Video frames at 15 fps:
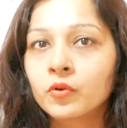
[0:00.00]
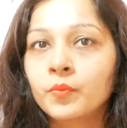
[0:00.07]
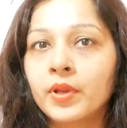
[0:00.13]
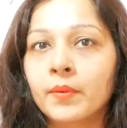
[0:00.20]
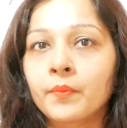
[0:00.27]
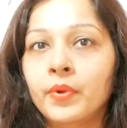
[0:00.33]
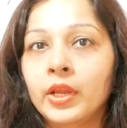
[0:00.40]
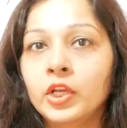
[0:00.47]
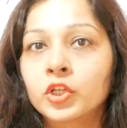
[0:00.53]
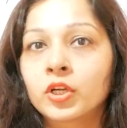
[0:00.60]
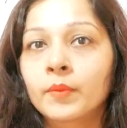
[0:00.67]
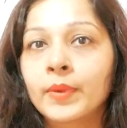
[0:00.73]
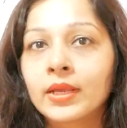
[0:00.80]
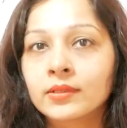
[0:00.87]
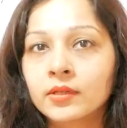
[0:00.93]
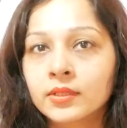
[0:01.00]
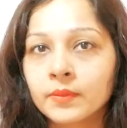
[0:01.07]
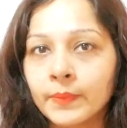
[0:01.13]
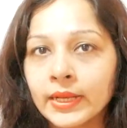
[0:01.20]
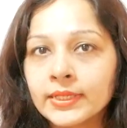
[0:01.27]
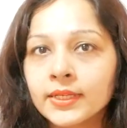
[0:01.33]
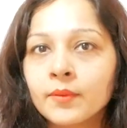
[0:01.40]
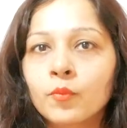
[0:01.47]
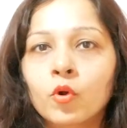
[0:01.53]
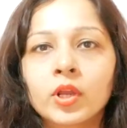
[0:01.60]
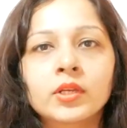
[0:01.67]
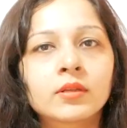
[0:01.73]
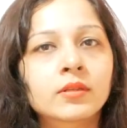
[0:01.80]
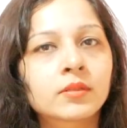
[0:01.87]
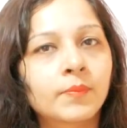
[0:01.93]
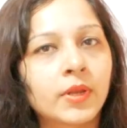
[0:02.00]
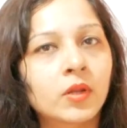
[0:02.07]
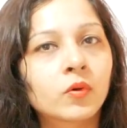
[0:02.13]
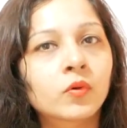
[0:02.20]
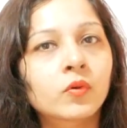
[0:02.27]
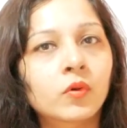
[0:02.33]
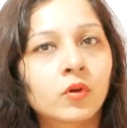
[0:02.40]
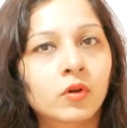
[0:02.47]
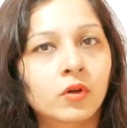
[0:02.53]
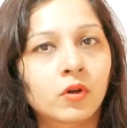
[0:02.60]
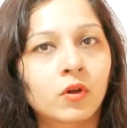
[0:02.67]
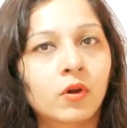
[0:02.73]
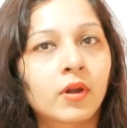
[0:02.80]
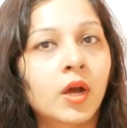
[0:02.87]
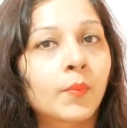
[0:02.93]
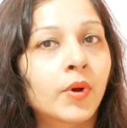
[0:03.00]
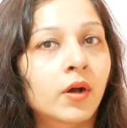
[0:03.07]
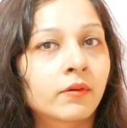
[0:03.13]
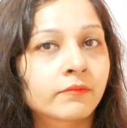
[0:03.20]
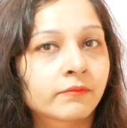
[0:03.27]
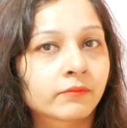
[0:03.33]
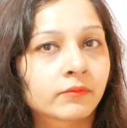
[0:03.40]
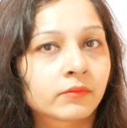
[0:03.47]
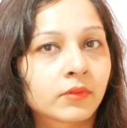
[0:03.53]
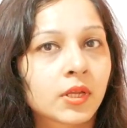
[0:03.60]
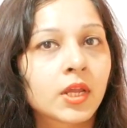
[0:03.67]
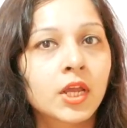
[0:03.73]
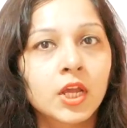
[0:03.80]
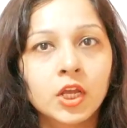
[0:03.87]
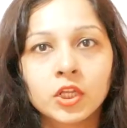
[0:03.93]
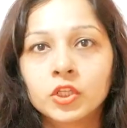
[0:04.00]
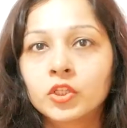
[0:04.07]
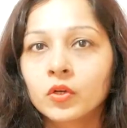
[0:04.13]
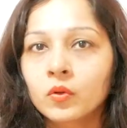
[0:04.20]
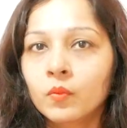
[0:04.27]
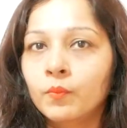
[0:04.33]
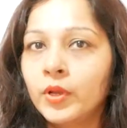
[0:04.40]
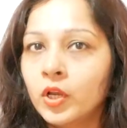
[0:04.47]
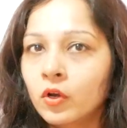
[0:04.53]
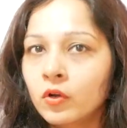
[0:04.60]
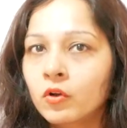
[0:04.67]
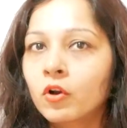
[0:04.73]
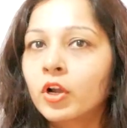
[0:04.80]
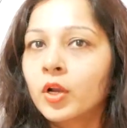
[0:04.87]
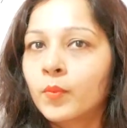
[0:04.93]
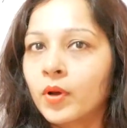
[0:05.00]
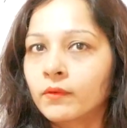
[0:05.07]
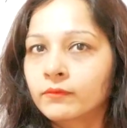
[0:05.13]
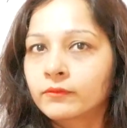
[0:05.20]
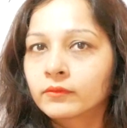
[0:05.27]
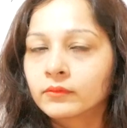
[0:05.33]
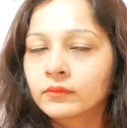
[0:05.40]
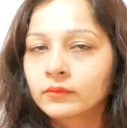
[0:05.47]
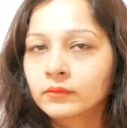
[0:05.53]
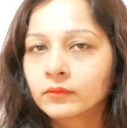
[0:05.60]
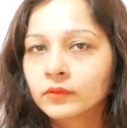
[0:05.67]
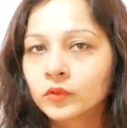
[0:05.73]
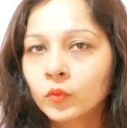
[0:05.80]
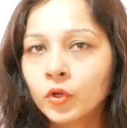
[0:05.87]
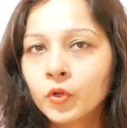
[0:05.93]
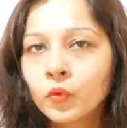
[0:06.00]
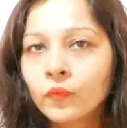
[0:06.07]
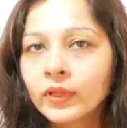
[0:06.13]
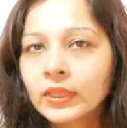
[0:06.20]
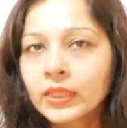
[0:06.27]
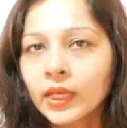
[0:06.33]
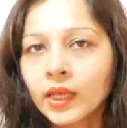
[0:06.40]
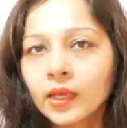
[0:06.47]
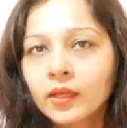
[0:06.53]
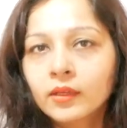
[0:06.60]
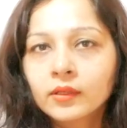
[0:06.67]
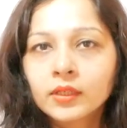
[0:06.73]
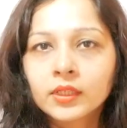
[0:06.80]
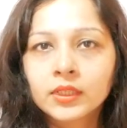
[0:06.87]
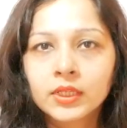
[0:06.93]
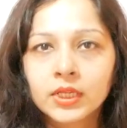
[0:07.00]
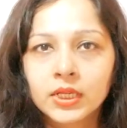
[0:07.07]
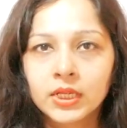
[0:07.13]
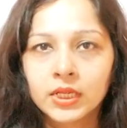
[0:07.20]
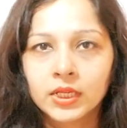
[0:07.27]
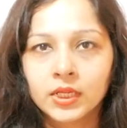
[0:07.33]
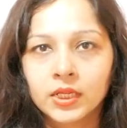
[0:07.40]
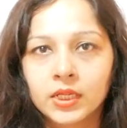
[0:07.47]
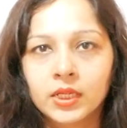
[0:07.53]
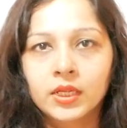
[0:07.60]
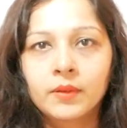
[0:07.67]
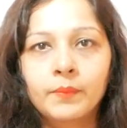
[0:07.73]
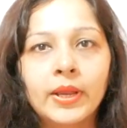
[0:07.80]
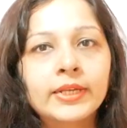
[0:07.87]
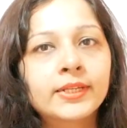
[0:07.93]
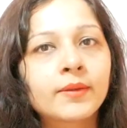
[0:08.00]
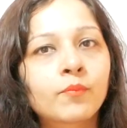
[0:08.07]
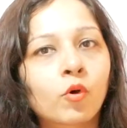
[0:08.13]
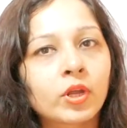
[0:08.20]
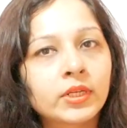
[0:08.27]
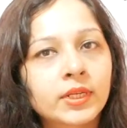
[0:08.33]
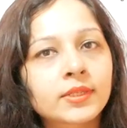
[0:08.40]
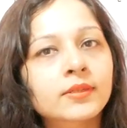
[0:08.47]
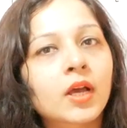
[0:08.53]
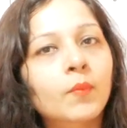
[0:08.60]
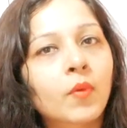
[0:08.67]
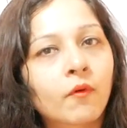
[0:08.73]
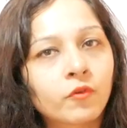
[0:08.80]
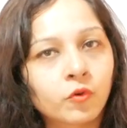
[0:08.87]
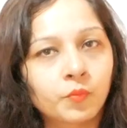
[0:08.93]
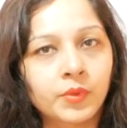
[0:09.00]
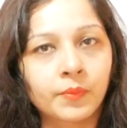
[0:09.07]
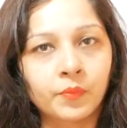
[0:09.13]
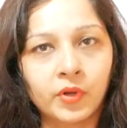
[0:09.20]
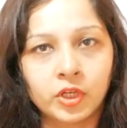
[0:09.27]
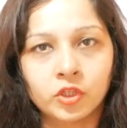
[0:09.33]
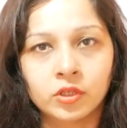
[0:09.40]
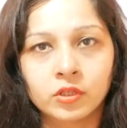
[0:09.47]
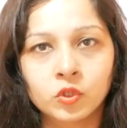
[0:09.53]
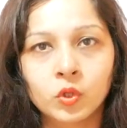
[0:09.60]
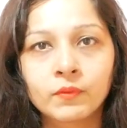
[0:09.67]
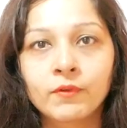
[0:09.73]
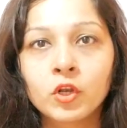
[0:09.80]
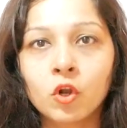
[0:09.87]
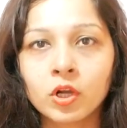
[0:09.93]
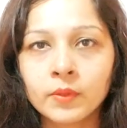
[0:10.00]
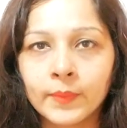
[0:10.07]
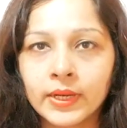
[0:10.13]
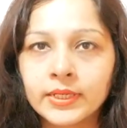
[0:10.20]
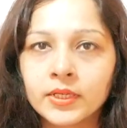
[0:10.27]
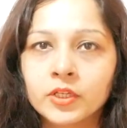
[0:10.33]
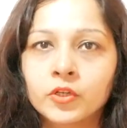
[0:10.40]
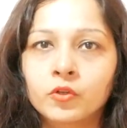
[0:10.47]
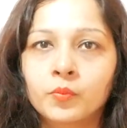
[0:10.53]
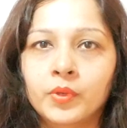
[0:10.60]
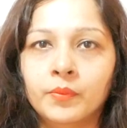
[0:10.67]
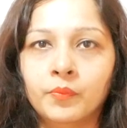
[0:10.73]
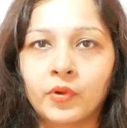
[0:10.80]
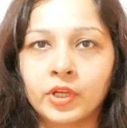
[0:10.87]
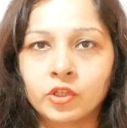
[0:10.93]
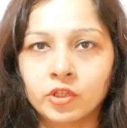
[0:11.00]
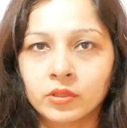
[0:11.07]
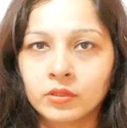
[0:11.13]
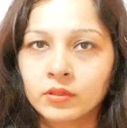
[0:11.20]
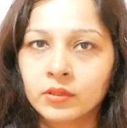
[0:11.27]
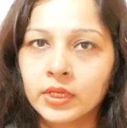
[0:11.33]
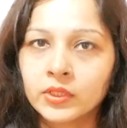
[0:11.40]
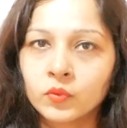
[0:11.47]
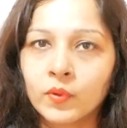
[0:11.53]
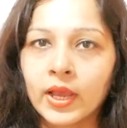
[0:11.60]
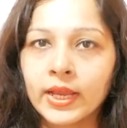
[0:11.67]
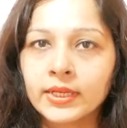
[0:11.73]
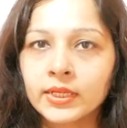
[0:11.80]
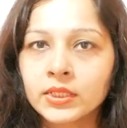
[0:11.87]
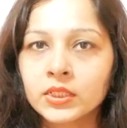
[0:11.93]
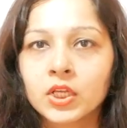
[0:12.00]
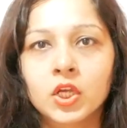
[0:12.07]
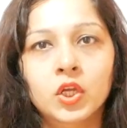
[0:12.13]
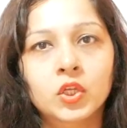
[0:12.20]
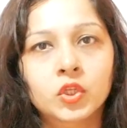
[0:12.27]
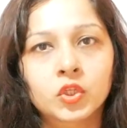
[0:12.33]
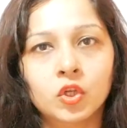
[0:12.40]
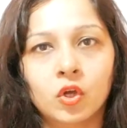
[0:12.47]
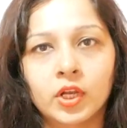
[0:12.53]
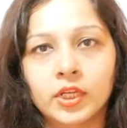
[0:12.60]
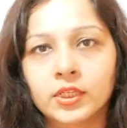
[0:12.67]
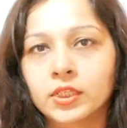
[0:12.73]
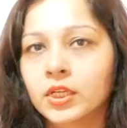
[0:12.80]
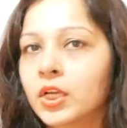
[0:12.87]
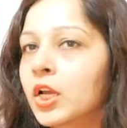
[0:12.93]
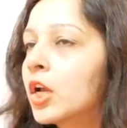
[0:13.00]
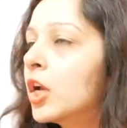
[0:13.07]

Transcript: room temperature because its melting point is below or above. So below or above. So what do we think? Melting point is above room temperature. So it will not melt at room temperature. That's why it is solid.